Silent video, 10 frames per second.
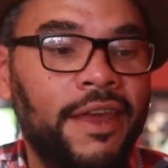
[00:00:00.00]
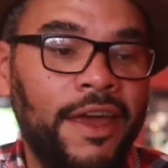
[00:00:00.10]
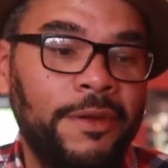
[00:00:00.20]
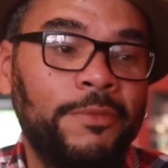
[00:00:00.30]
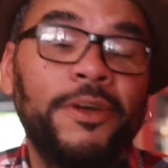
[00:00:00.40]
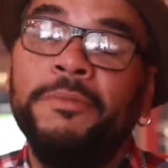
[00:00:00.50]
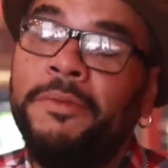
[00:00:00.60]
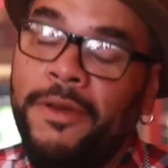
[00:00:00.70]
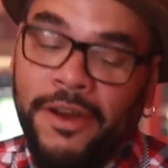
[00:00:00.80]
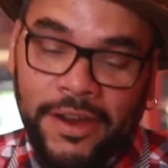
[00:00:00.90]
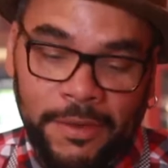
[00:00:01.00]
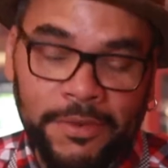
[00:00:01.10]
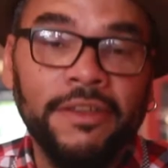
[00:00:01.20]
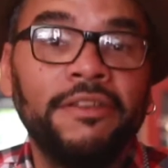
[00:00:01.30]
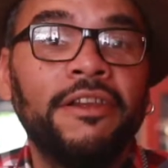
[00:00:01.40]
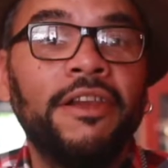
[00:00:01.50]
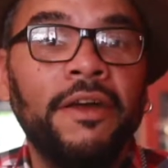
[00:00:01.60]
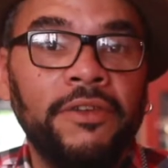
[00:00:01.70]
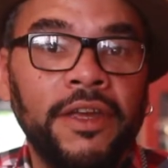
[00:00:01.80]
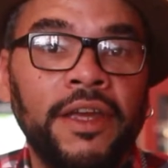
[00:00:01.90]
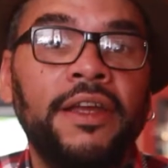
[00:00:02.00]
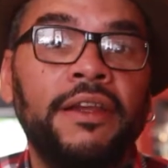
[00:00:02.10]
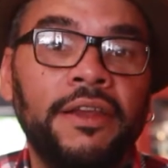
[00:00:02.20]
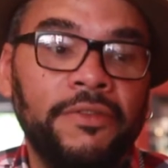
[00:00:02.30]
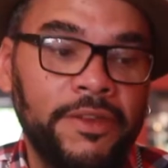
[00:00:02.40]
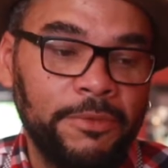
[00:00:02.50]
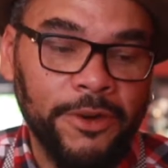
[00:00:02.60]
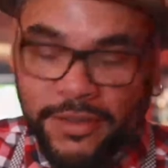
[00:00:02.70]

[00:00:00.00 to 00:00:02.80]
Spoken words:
and we're going to be pairing it with this lovely, lovely pork